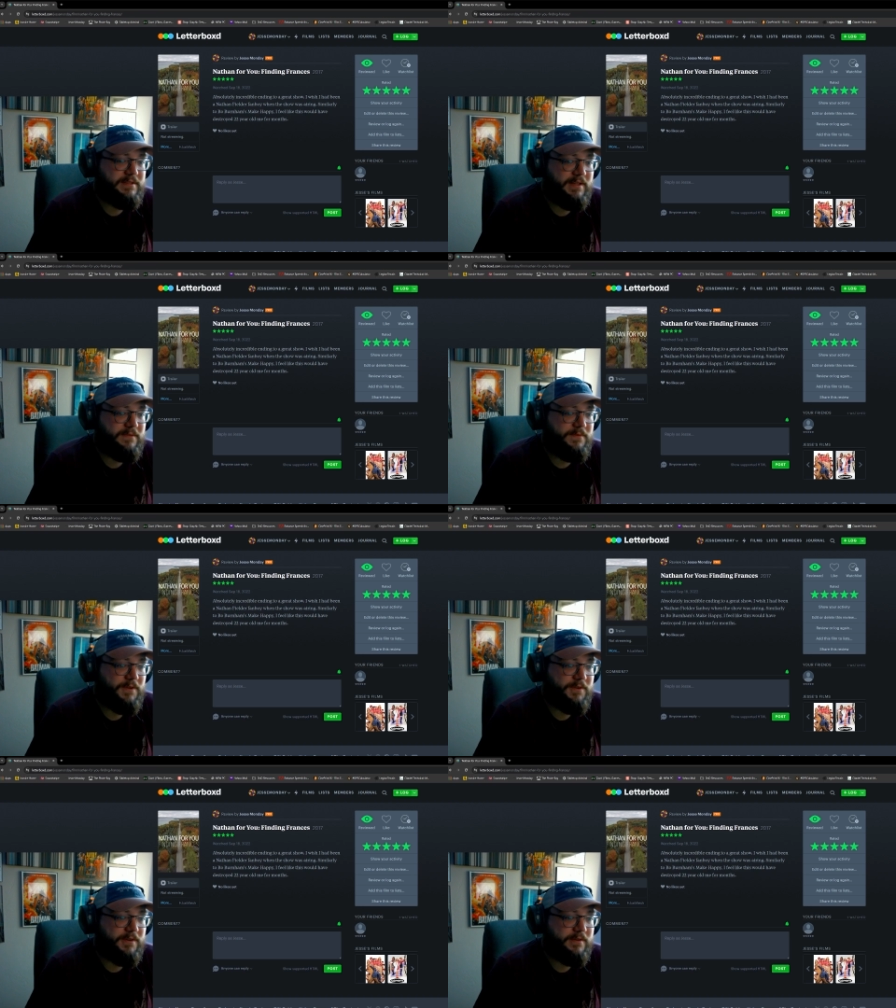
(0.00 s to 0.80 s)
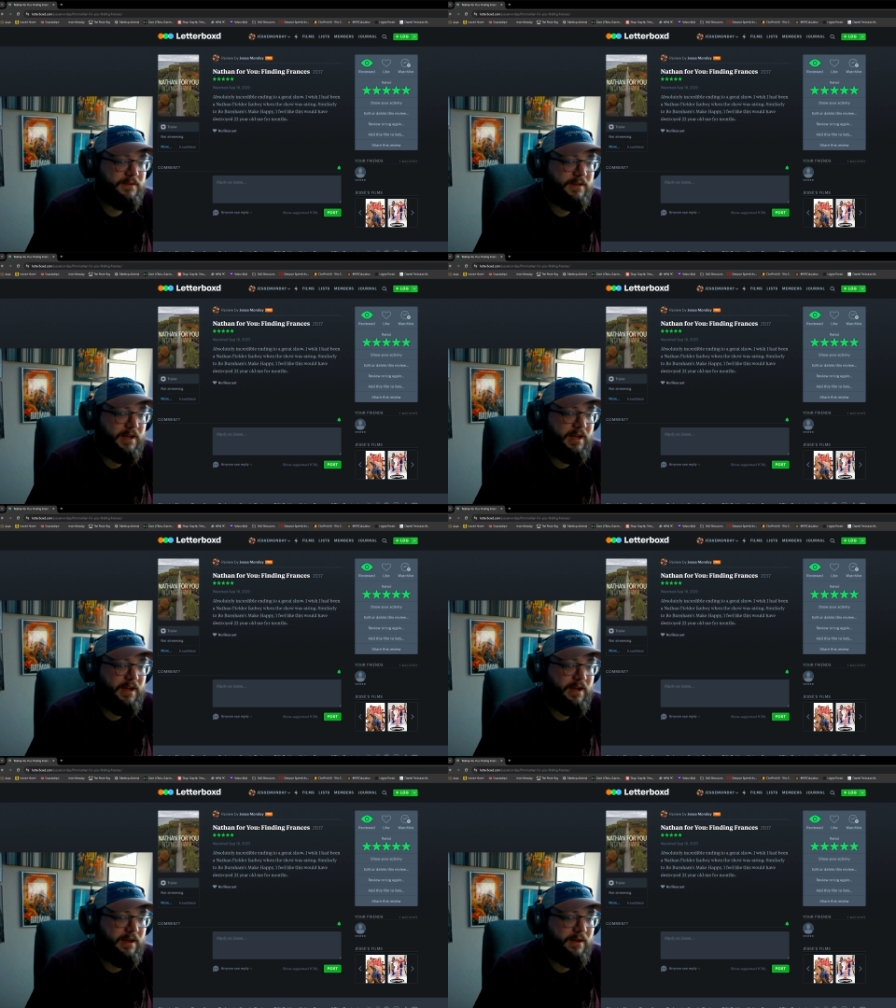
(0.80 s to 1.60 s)
Nathan Fielder
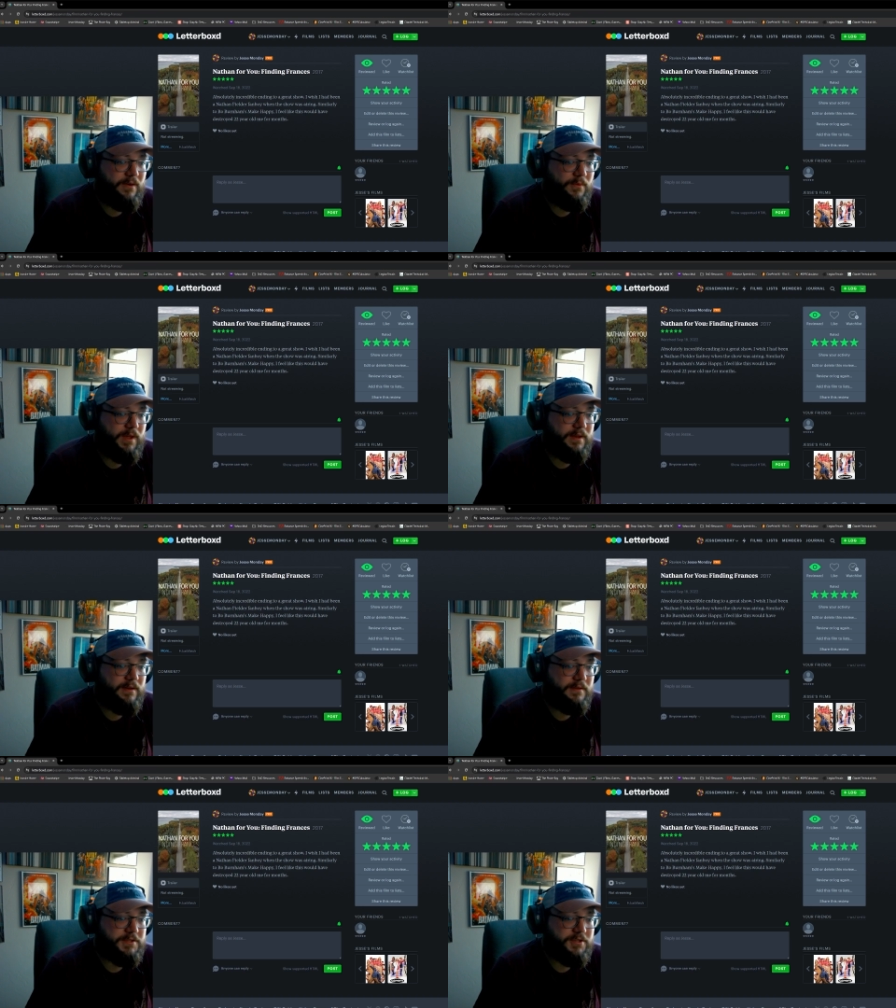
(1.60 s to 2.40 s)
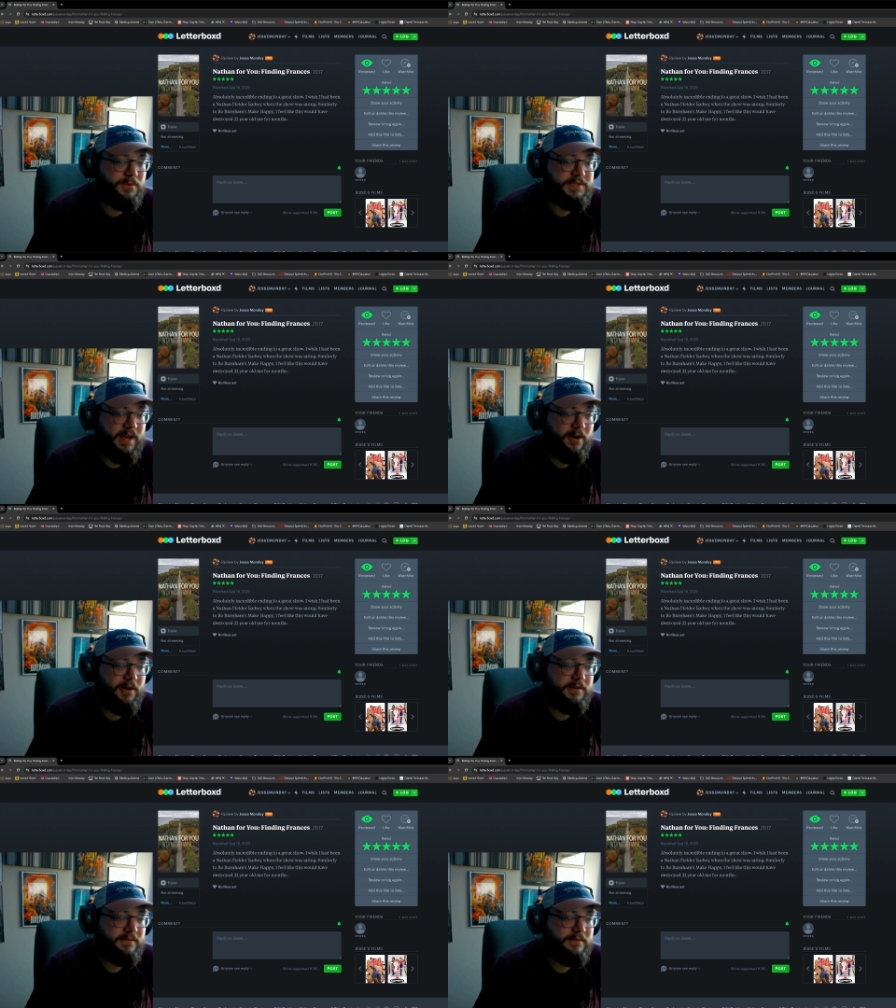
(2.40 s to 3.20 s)
when the show was
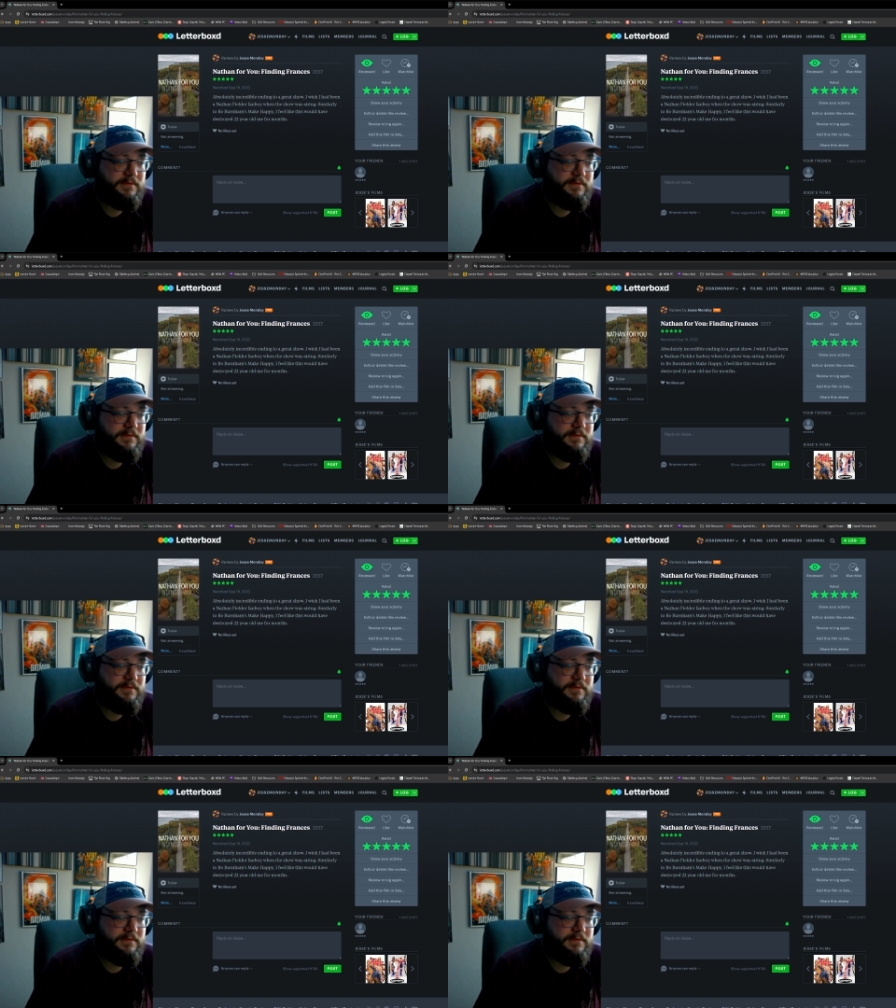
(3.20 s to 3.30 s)
airing.